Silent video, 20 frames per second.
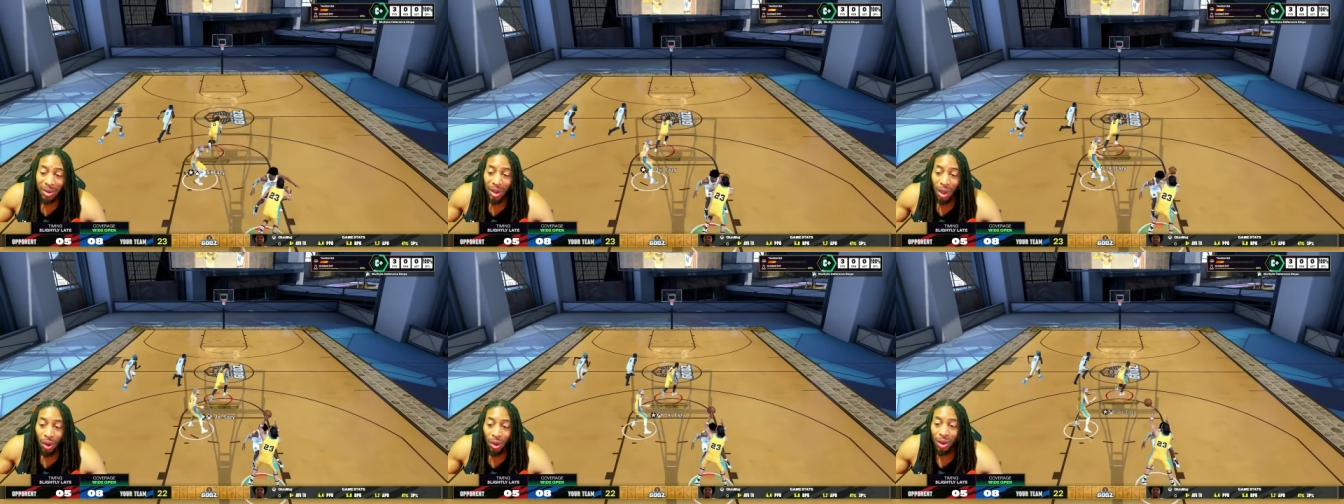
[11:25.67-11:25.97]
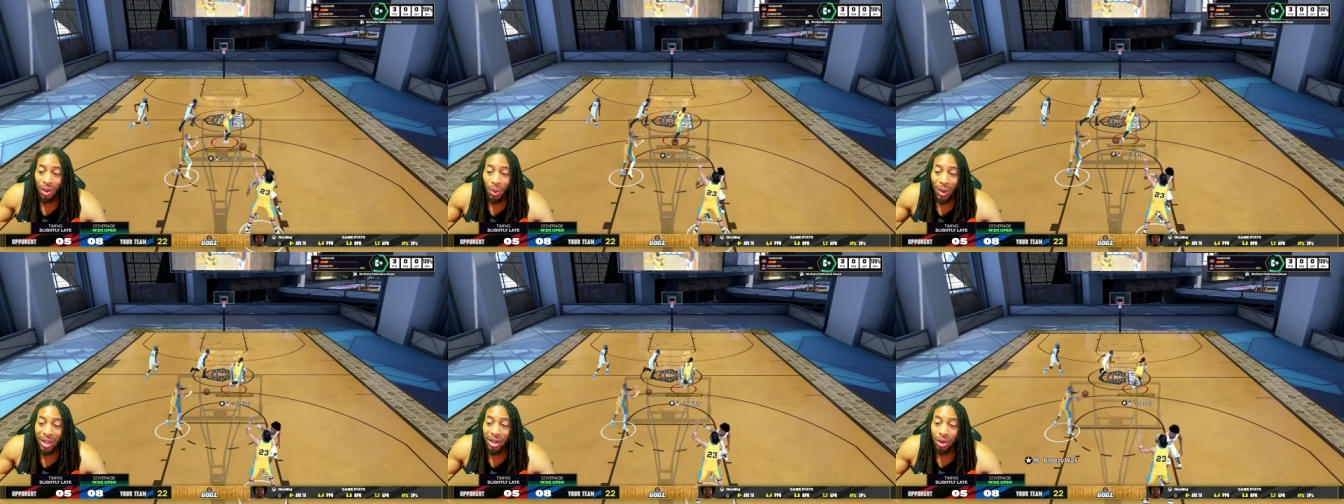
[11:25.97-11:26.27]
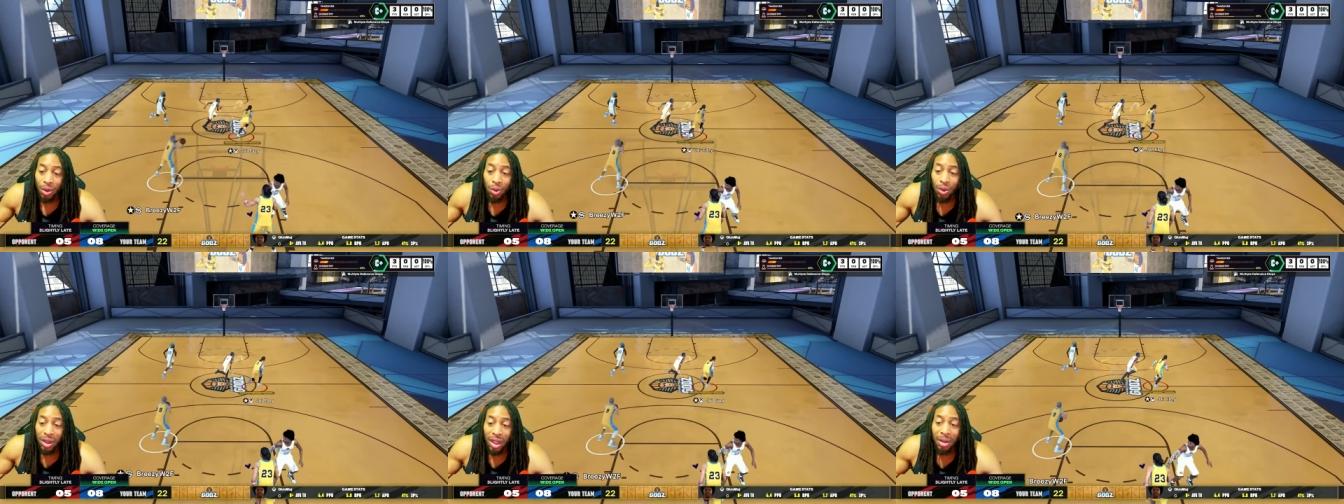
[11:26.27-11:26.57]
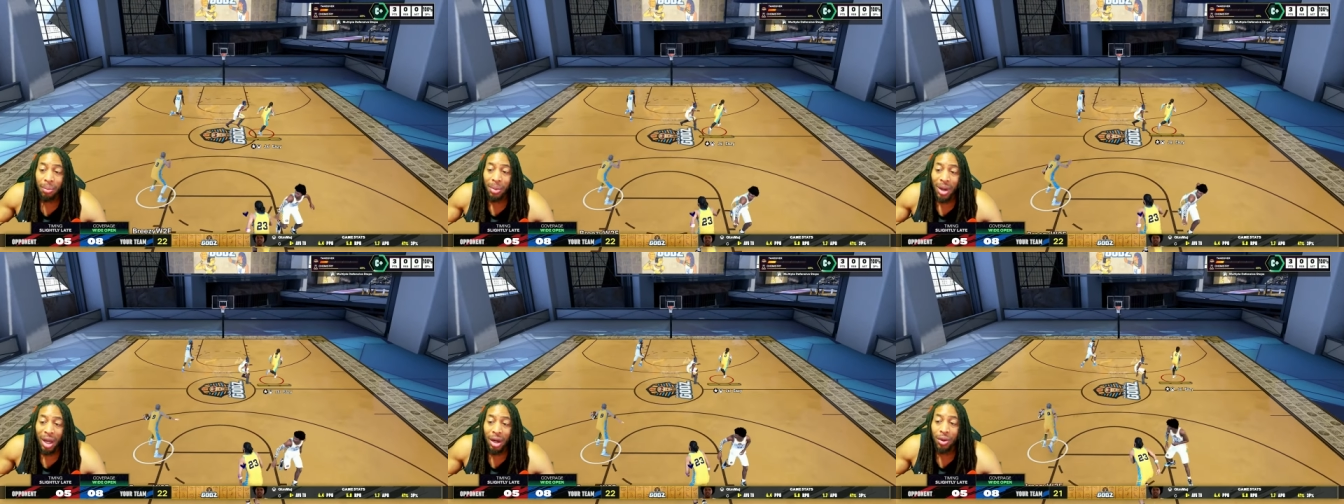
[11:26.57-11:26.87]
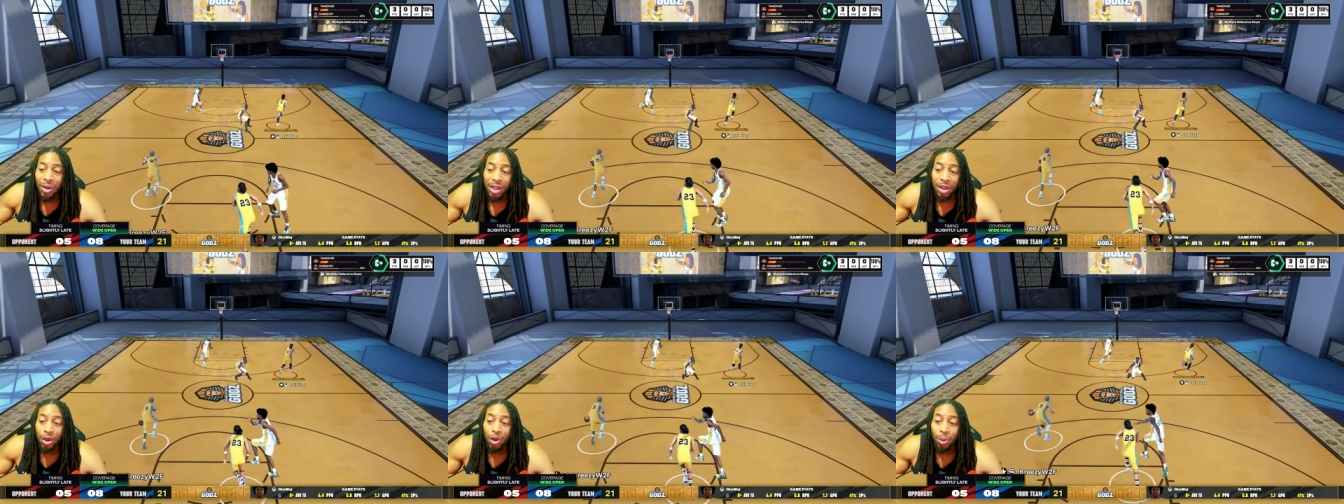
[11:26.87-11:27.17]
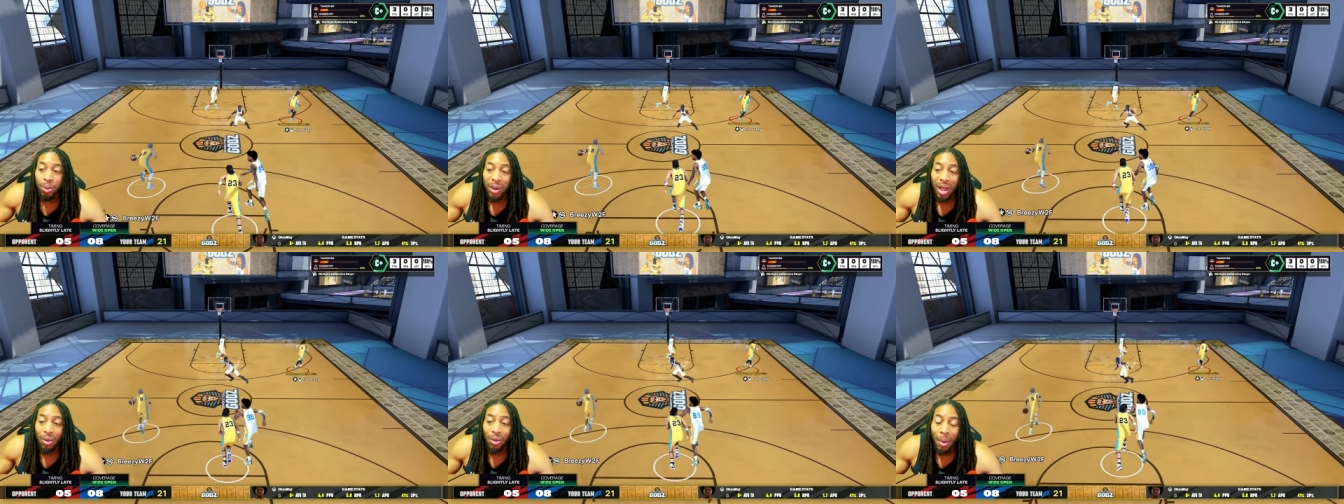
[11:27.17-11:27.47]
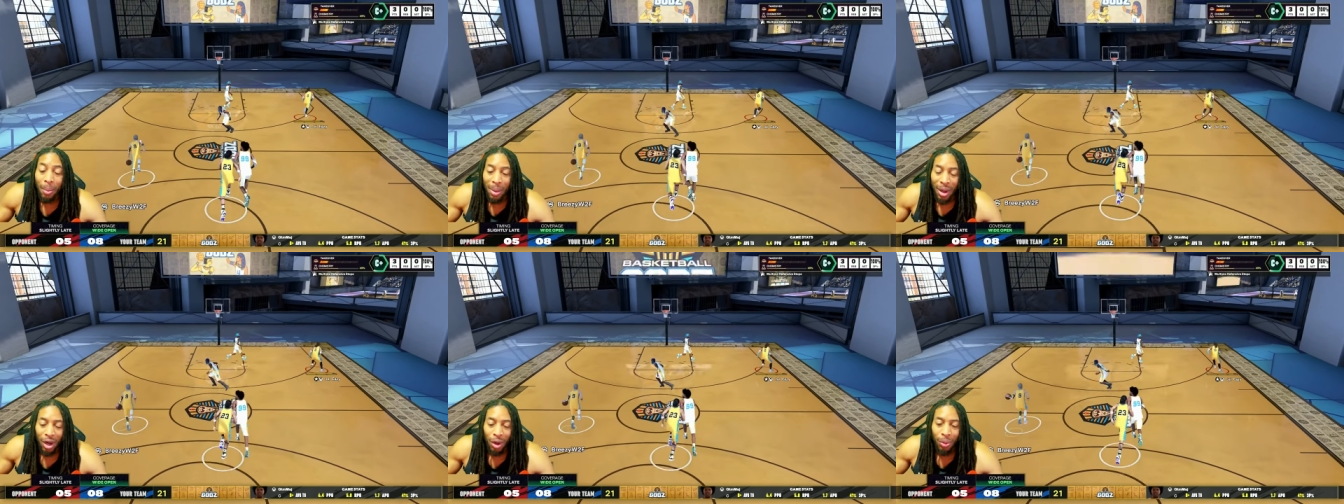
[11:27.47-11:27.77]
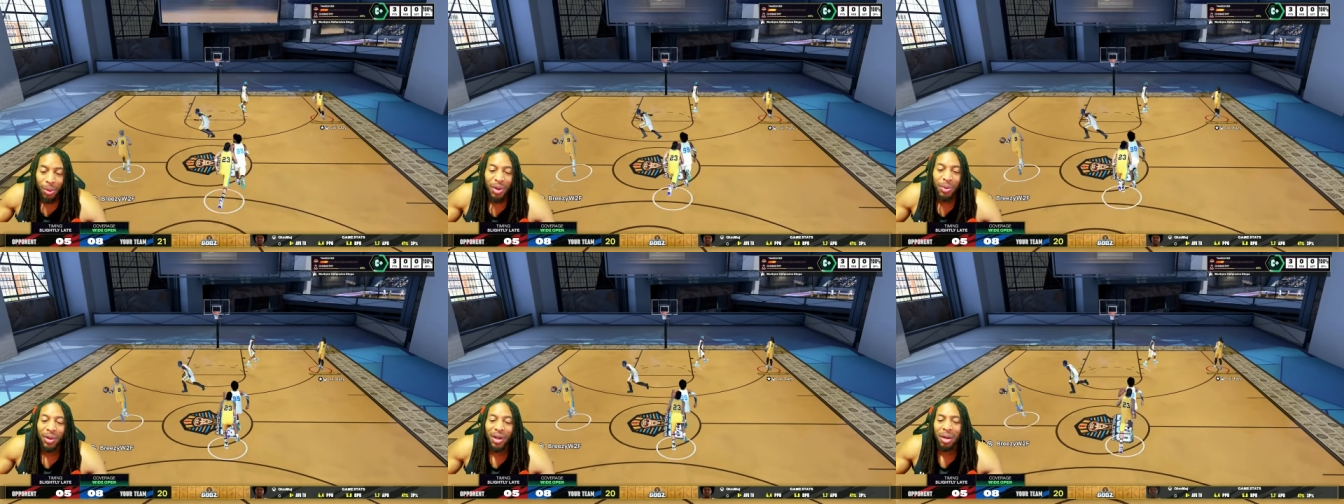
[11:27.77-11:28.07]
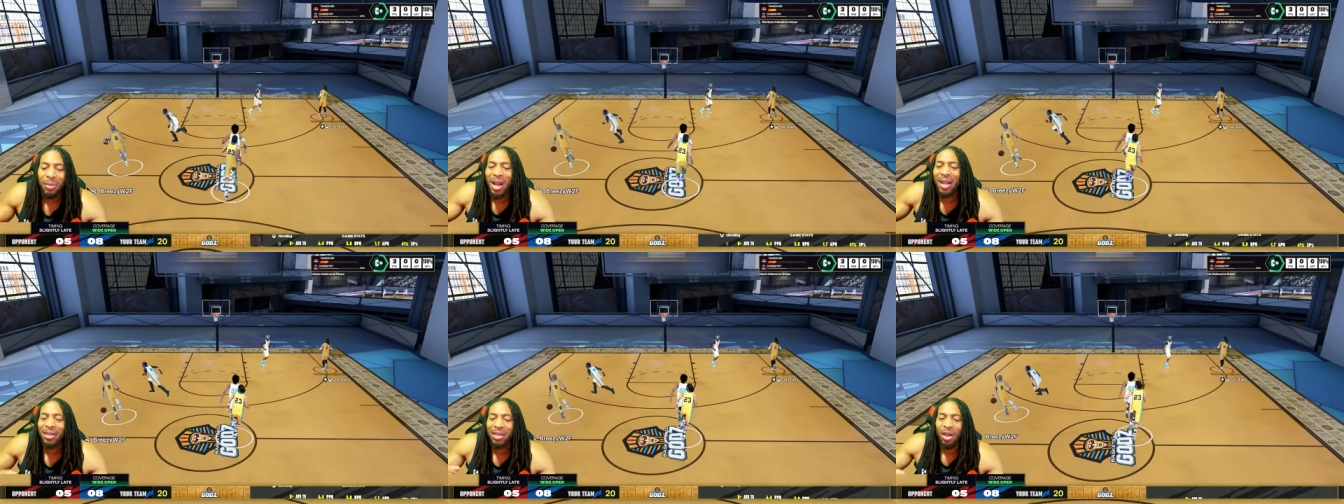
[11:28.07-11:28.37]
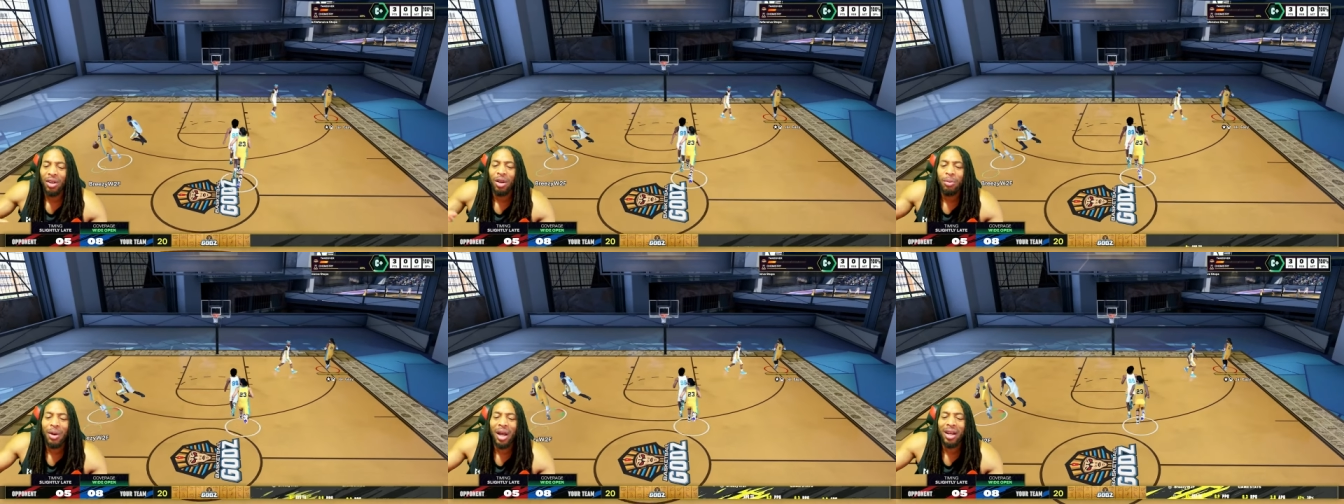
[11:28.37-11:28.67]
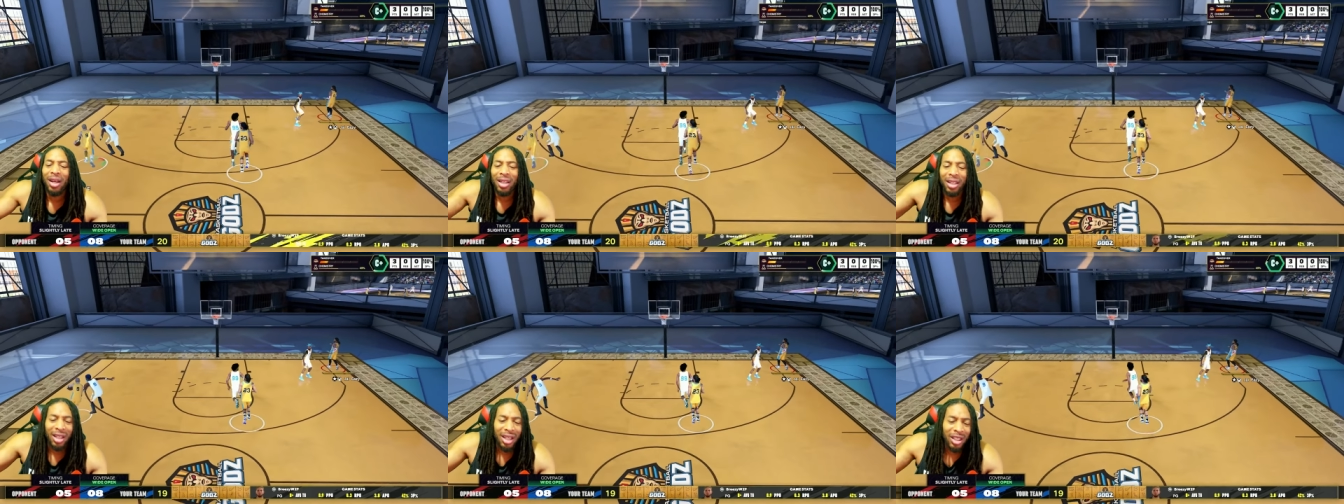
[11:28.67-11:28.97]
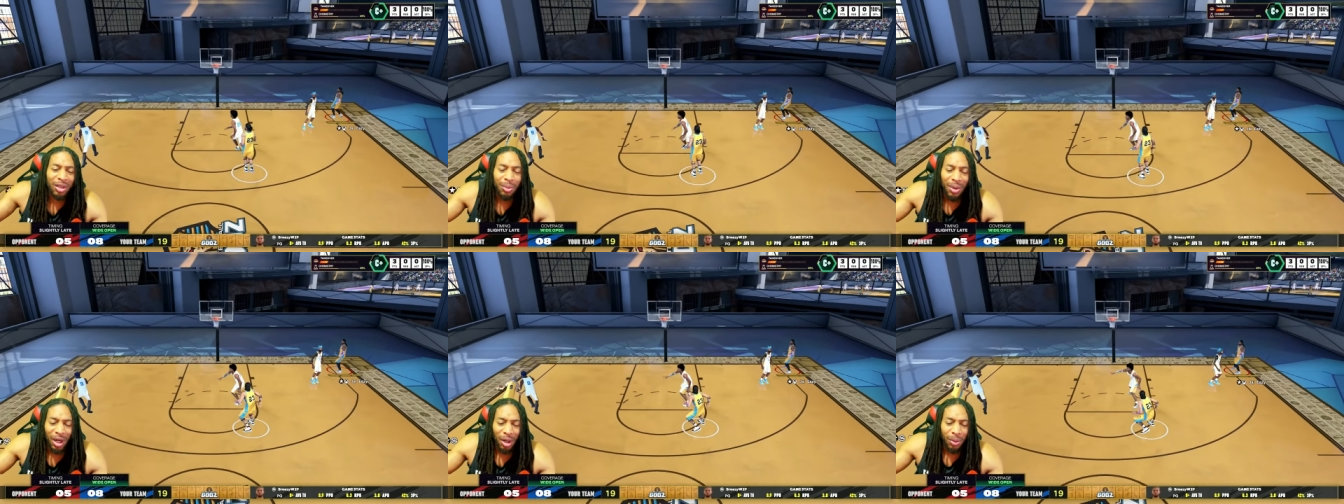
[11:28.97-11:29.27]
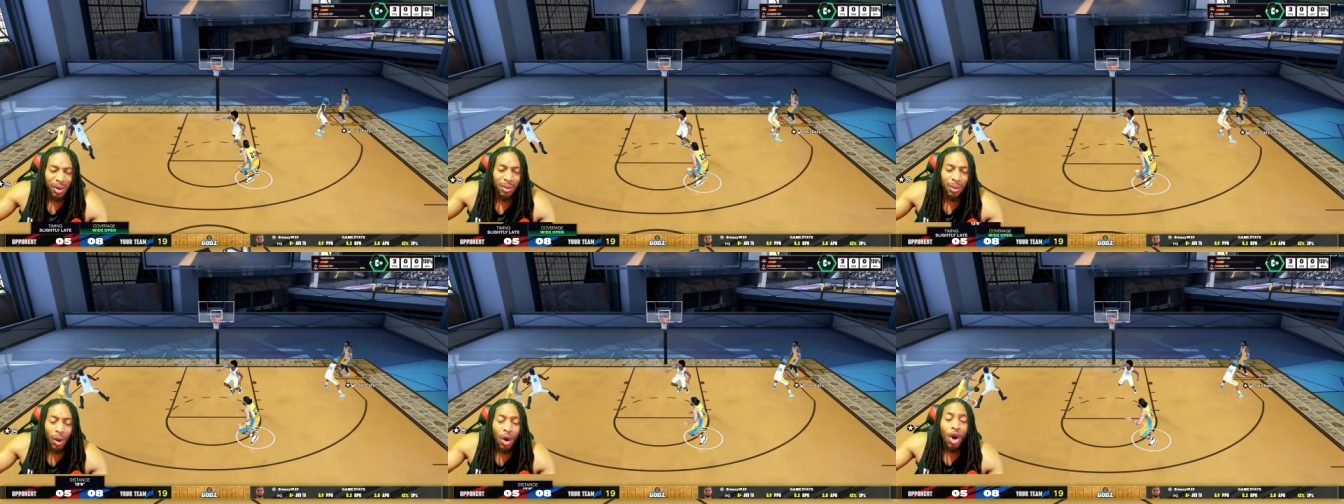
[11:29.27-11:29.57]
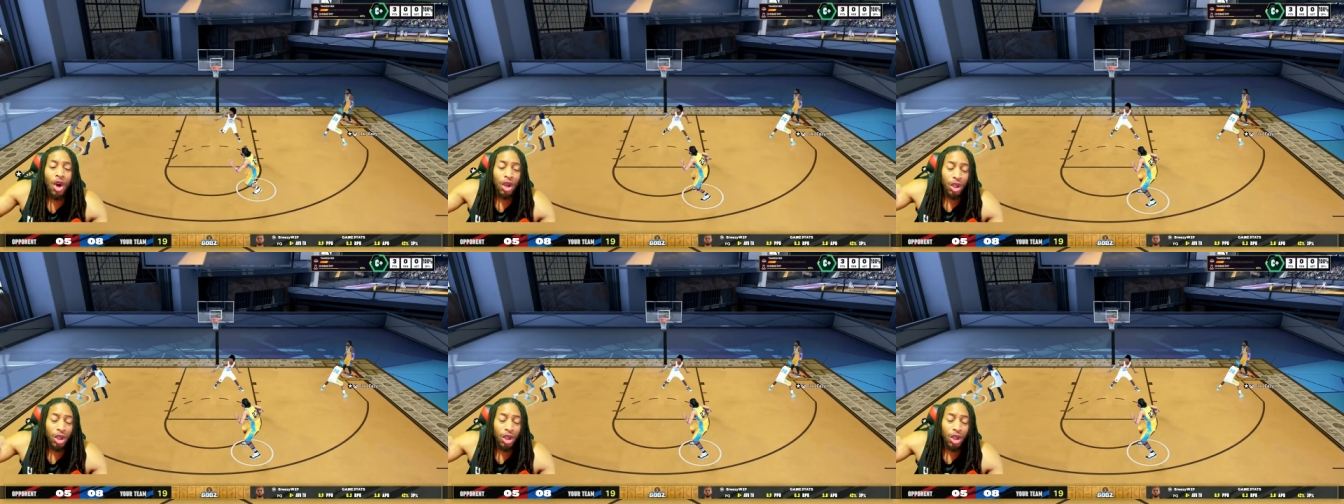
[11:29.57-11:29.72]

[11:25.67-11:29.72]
the only way to get better is to play with better people. And I'm not talking about against better people.